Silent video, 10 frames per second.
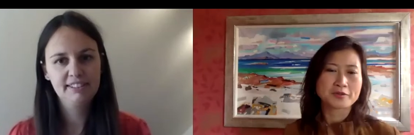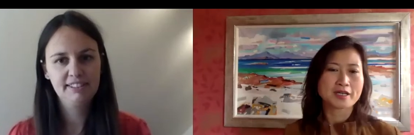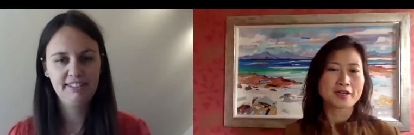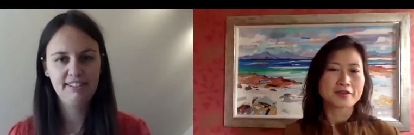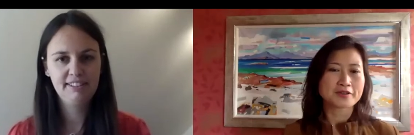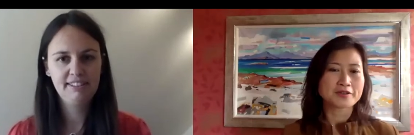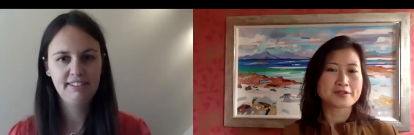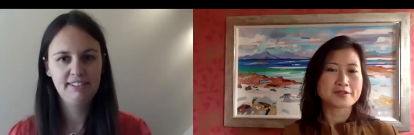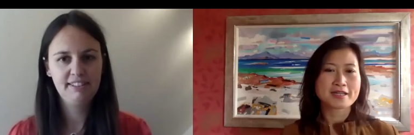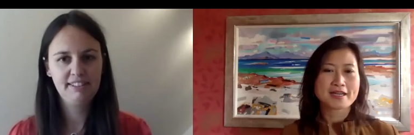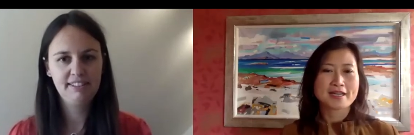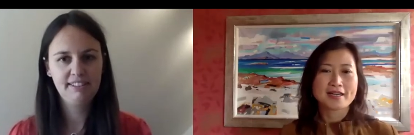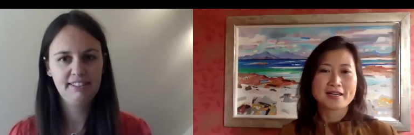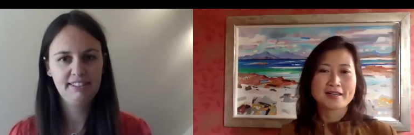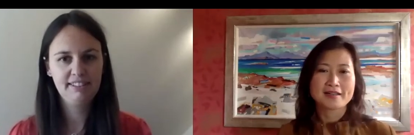Speaker 1: and others
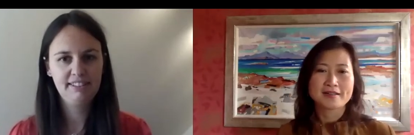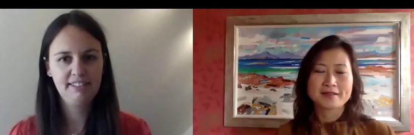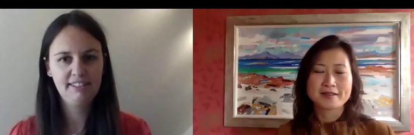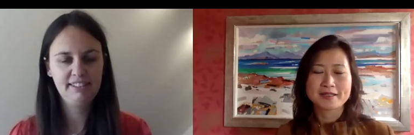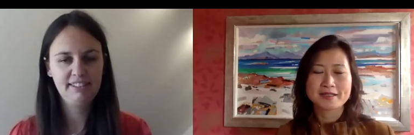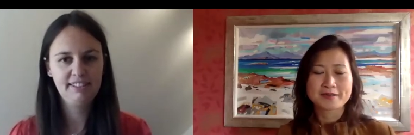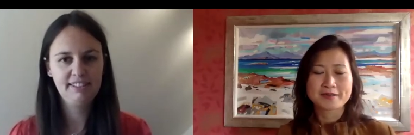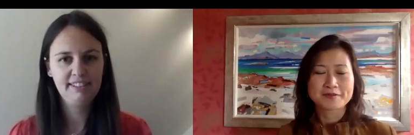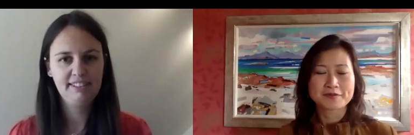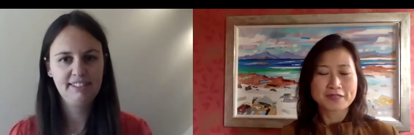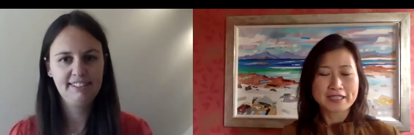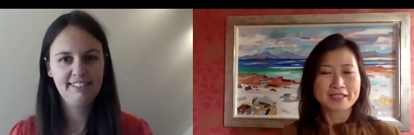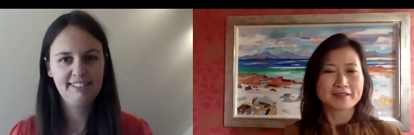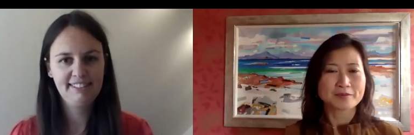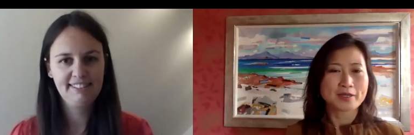uh, uh,
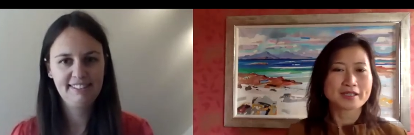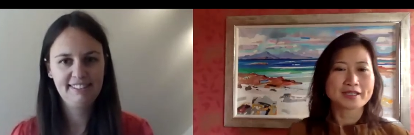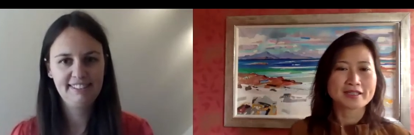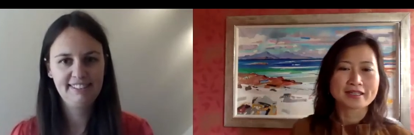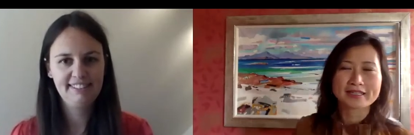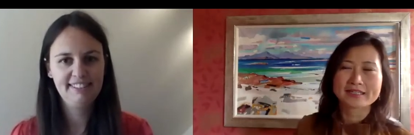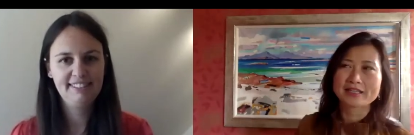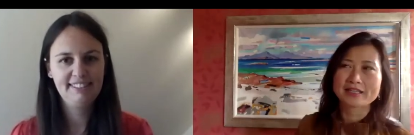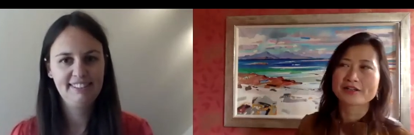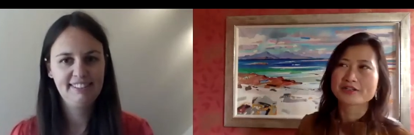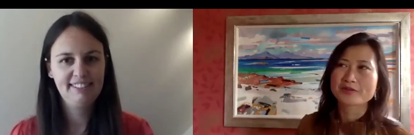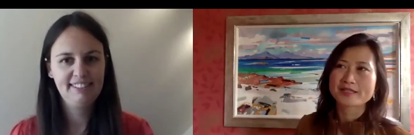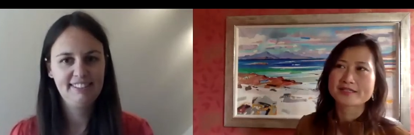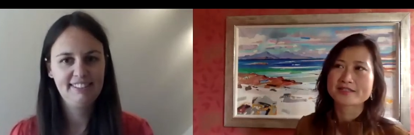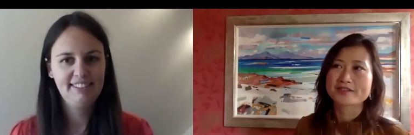feel when they're in
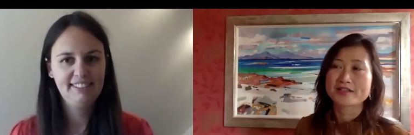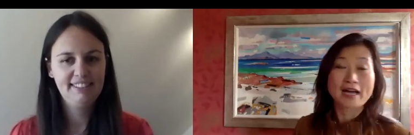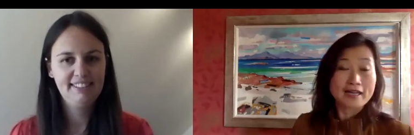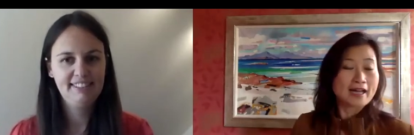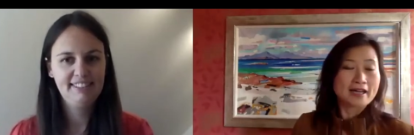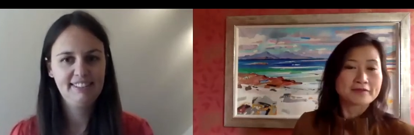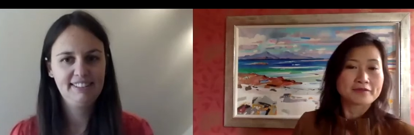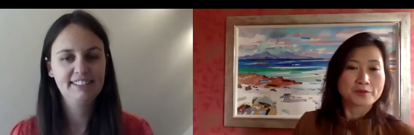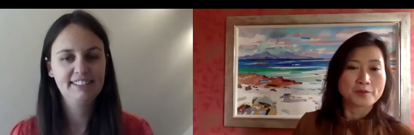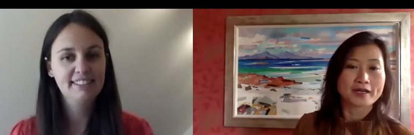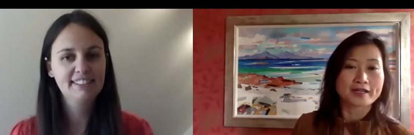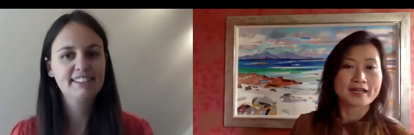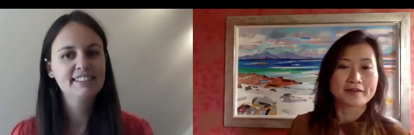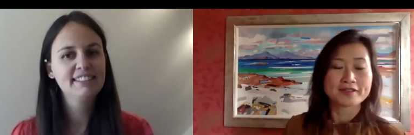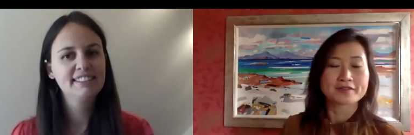transition. I, I, for one, have
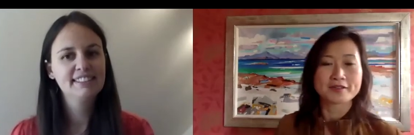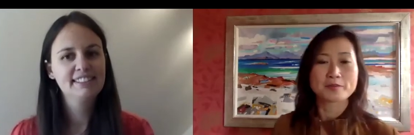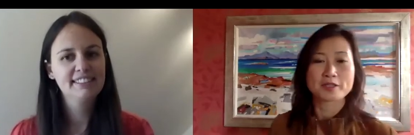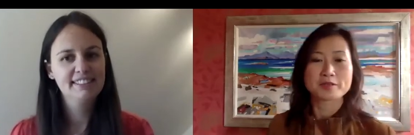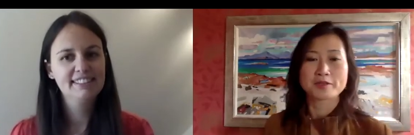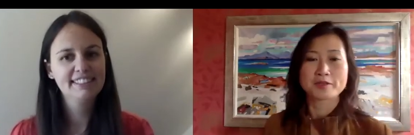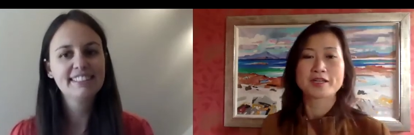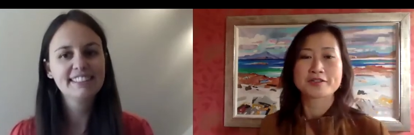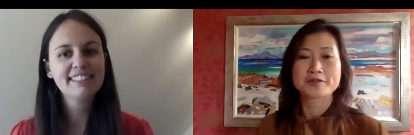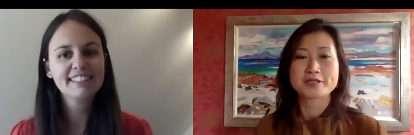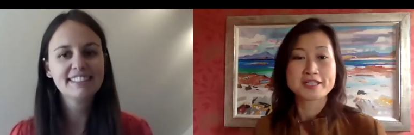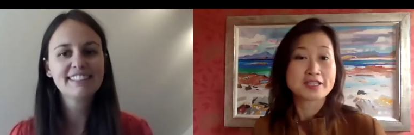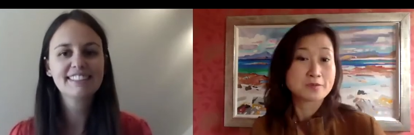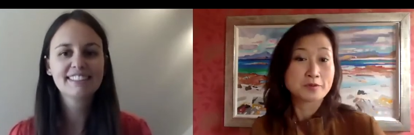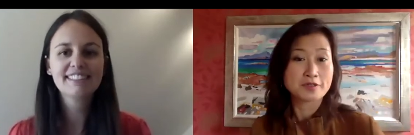lived in multiple countries. I just
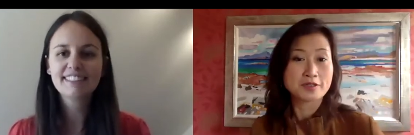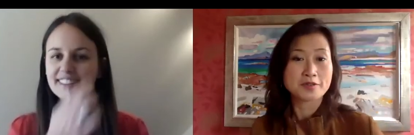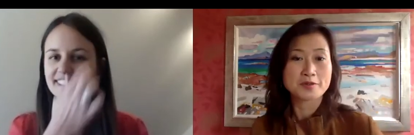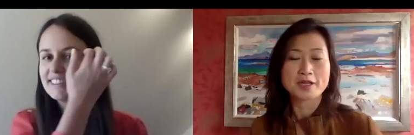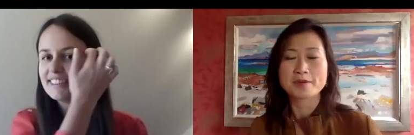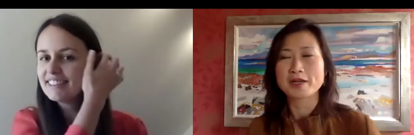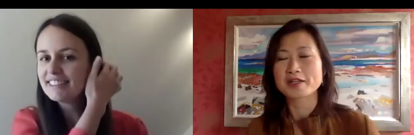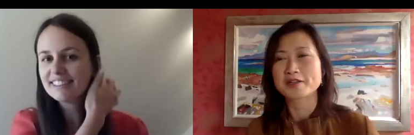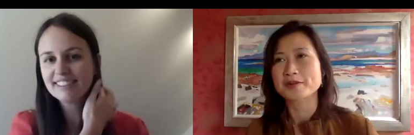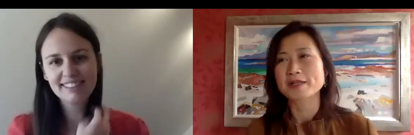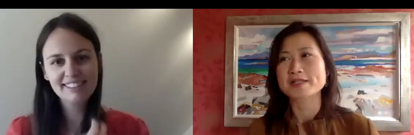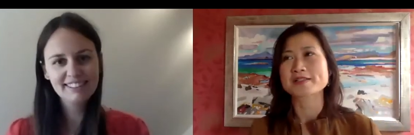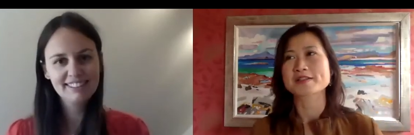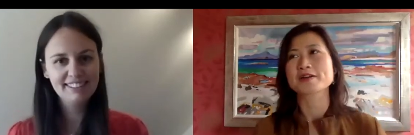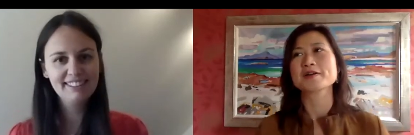moved to the UK about a year plus
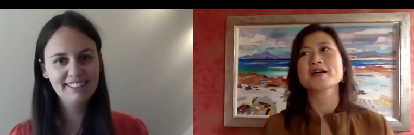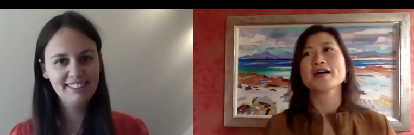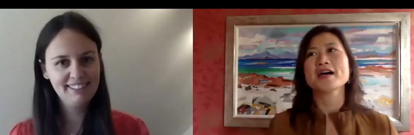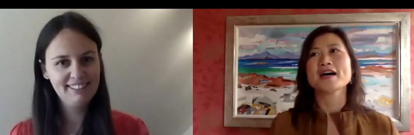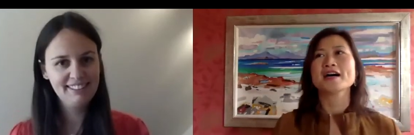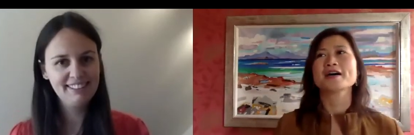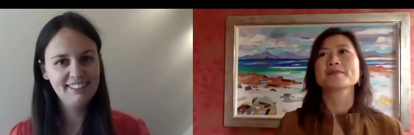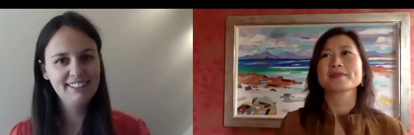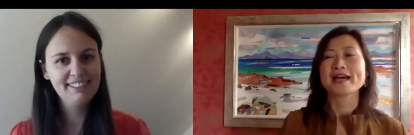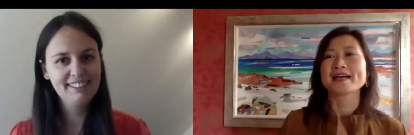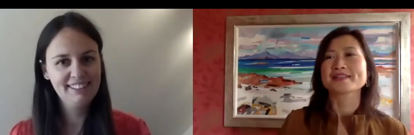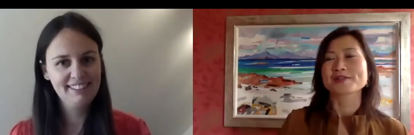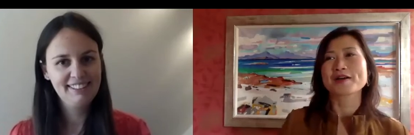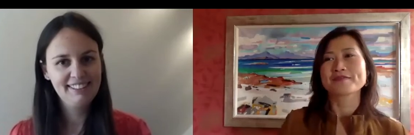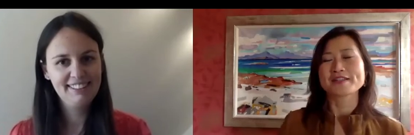ago. Um, yeah, so
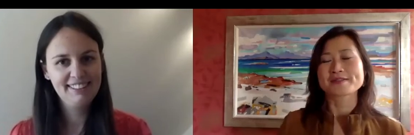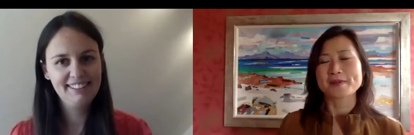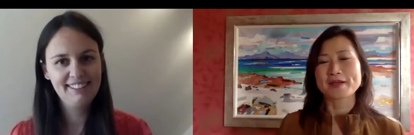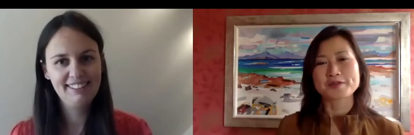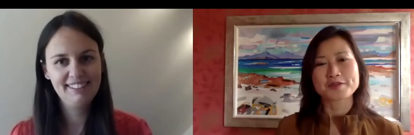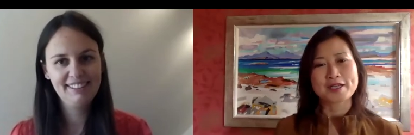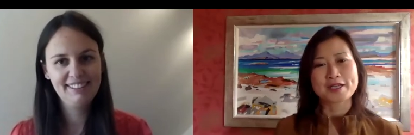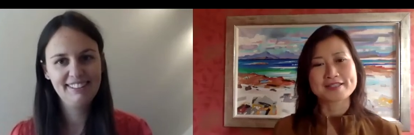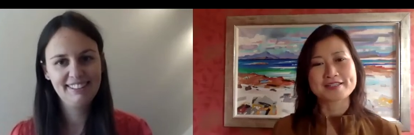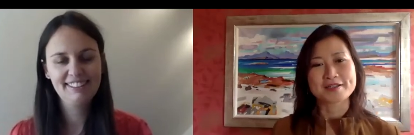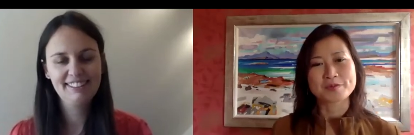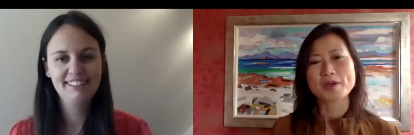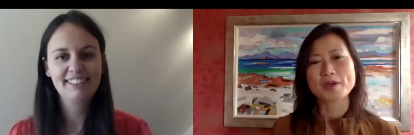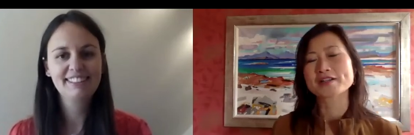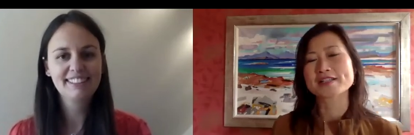I faced my own transition. What
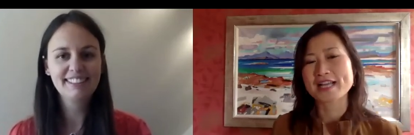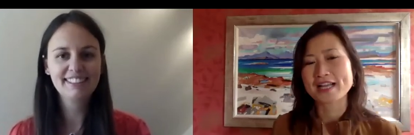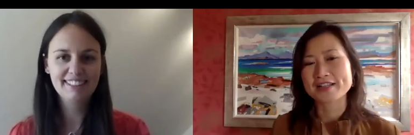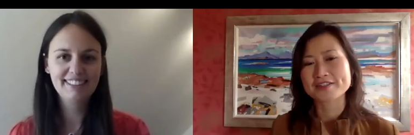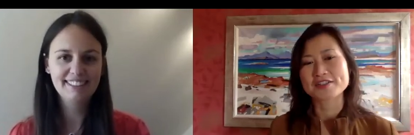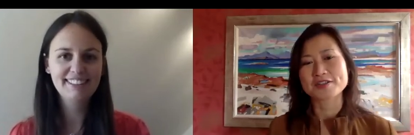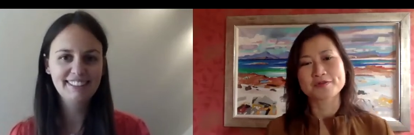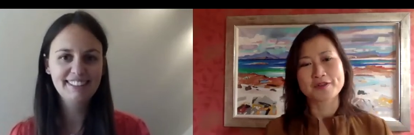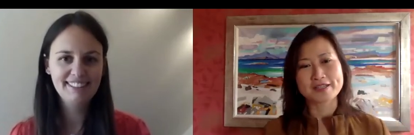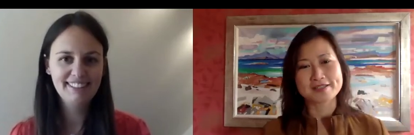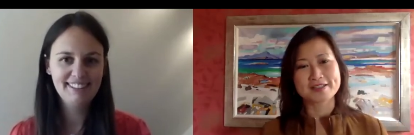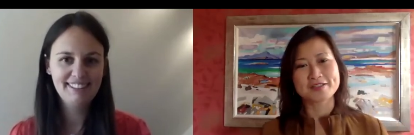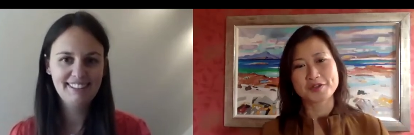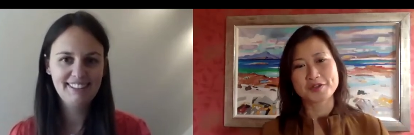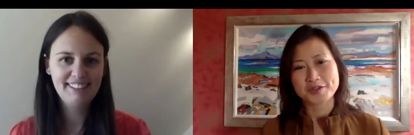are the challenges you faced in
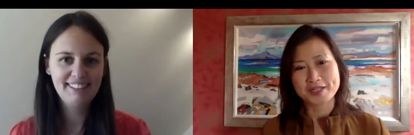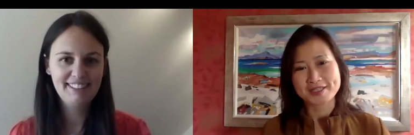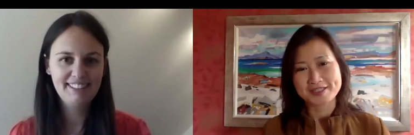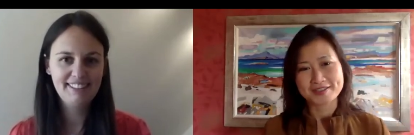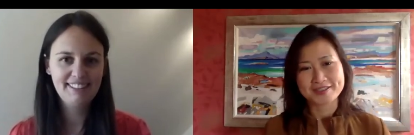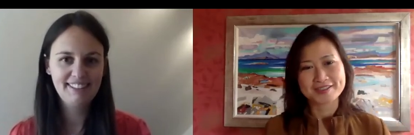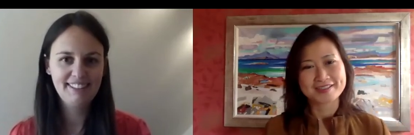your transition?